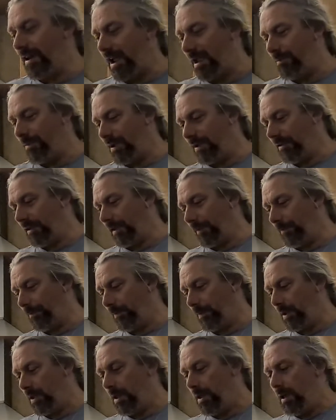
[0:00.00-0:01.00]
name, that is it.
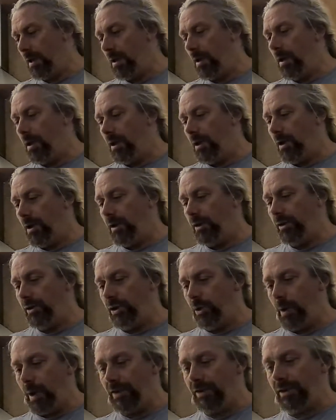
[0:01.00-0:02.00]

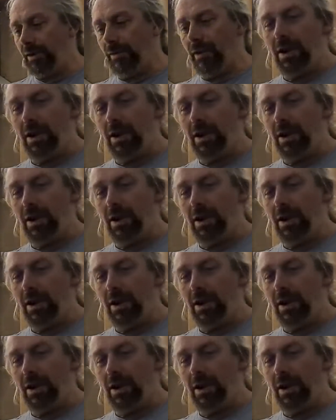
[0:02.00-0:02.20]
US of